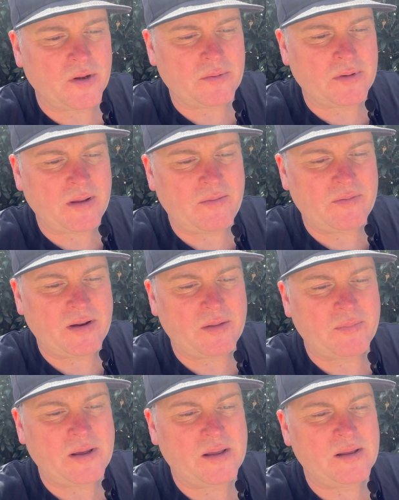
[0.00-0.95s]
going to have
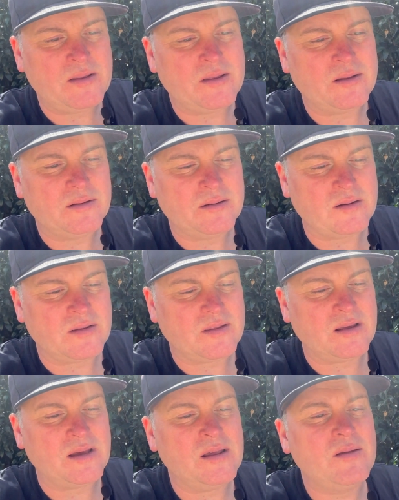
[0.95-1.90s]
another piece to
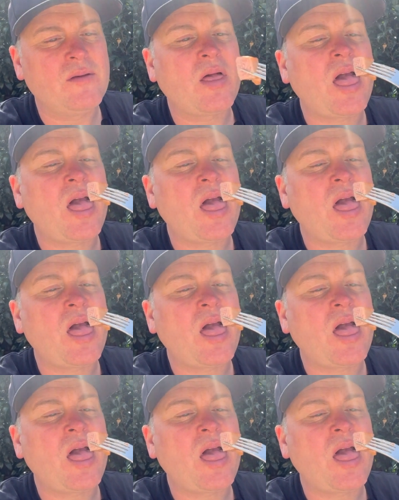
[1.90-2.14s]
see.